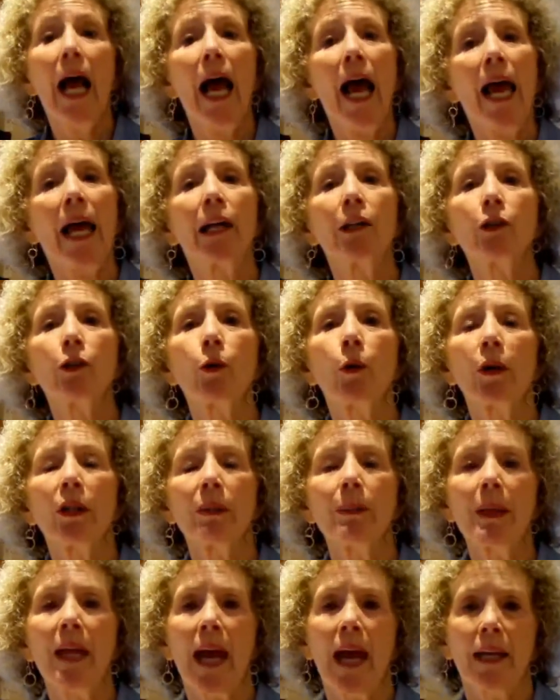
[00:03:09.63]
and you're going
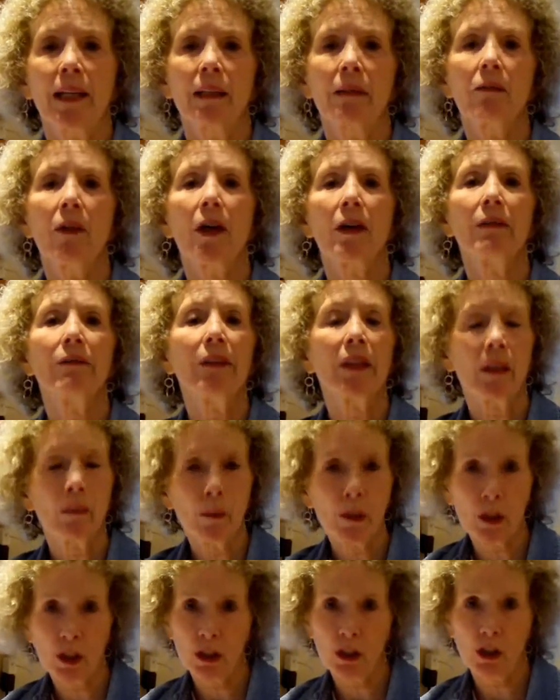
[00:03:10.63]
to be adding a lot of
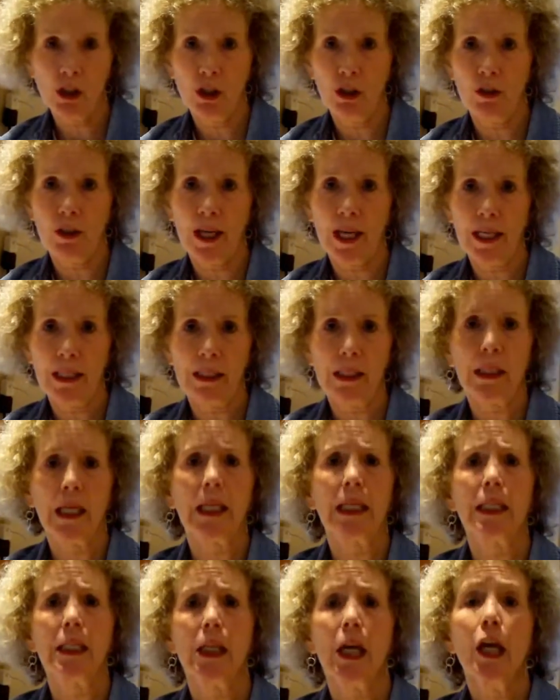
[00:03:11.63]
images to your case
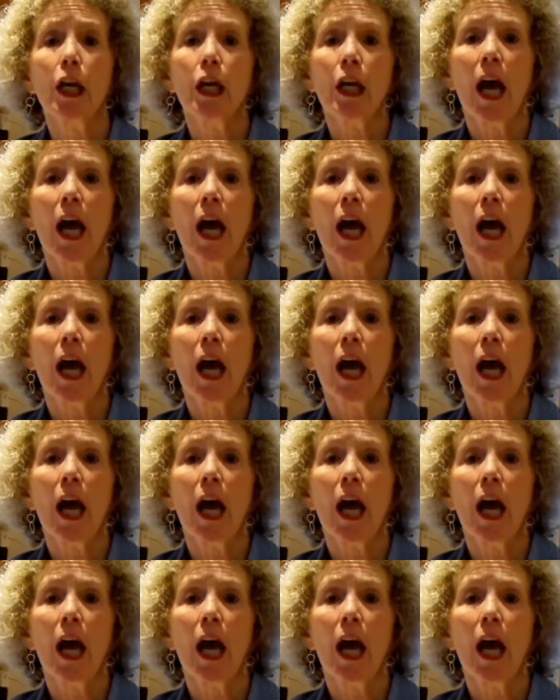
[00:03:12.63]
studies.